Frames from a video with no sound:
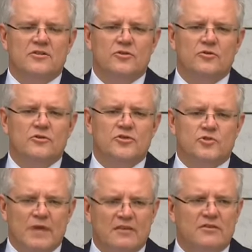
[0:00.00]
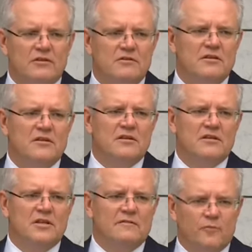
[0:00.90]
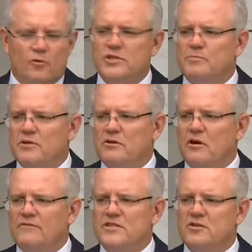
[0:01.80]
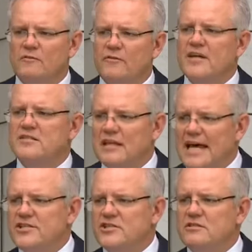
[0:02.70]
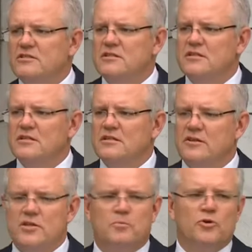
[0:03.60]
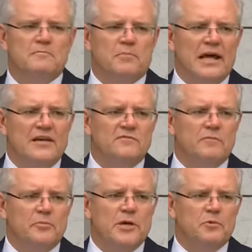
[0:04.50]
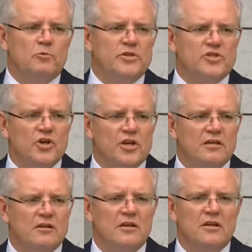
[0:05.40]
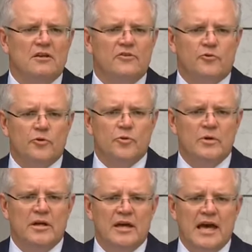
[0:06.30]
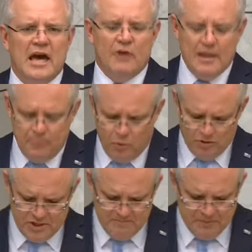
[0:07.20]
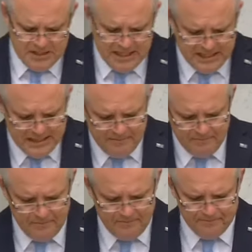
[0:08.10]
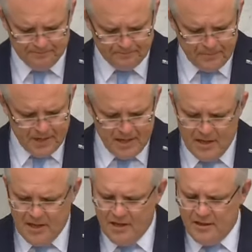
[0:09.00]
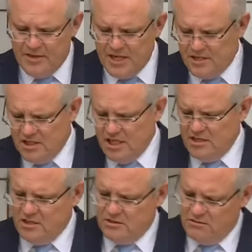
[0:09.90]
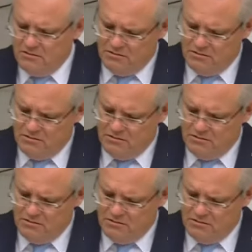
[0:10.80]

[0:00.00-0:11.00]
to strengthen the enforcement of the self-isolation that is put in place for people returning through our airports in particular. This is